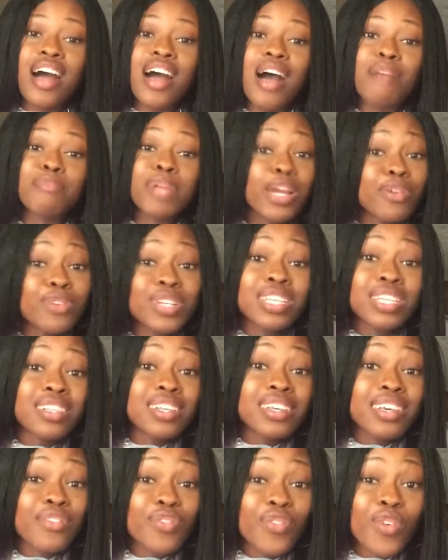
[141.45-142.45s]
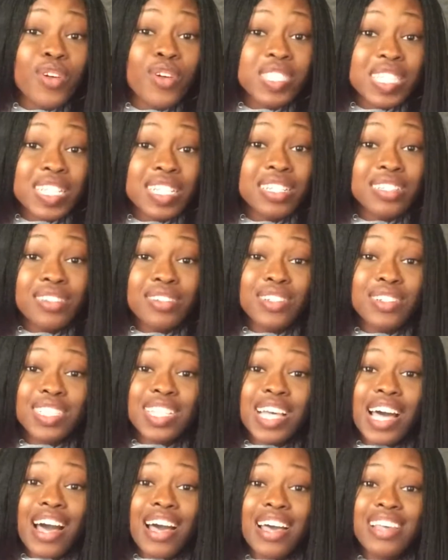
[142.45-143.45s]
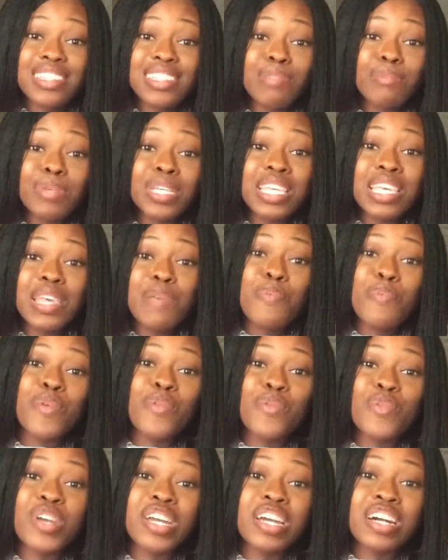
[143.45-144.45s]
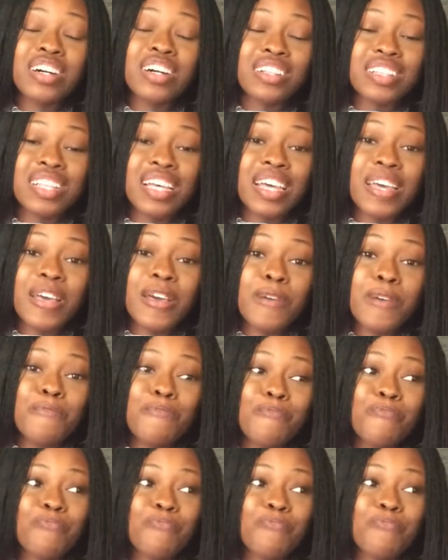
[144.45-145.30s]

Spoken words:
I'm not really looking forward to clinicals, guys. I'm gonna keep it real, like,